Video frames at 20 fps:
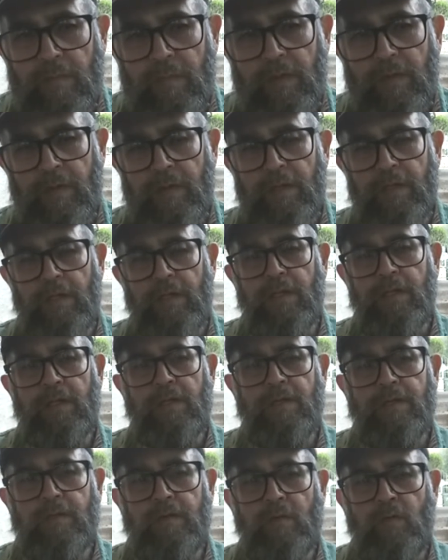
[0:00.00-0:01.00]

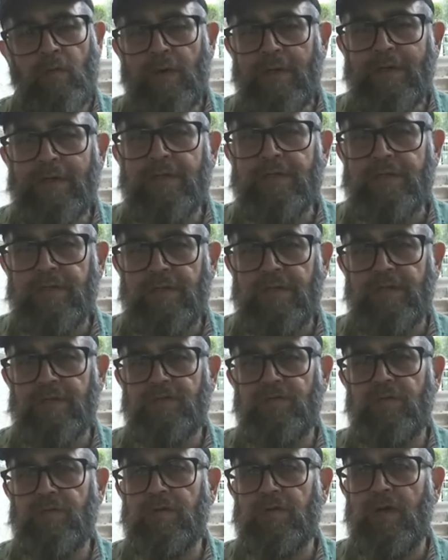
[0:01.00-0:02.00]
the witnesses
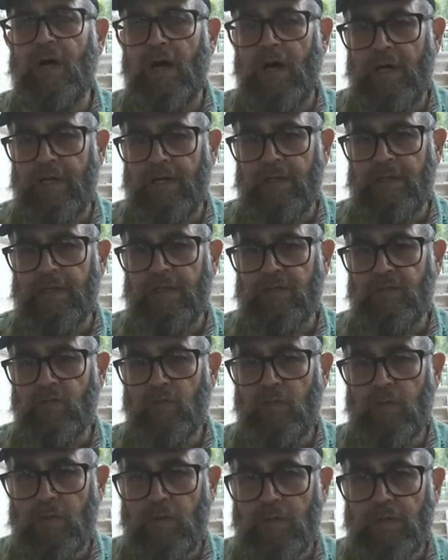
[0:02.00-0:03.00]
to God in this
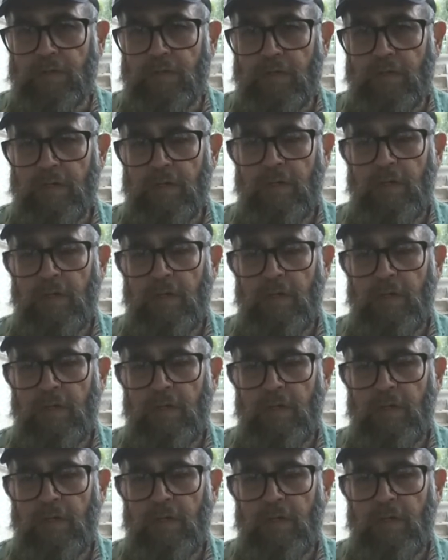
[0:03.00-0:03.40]
world,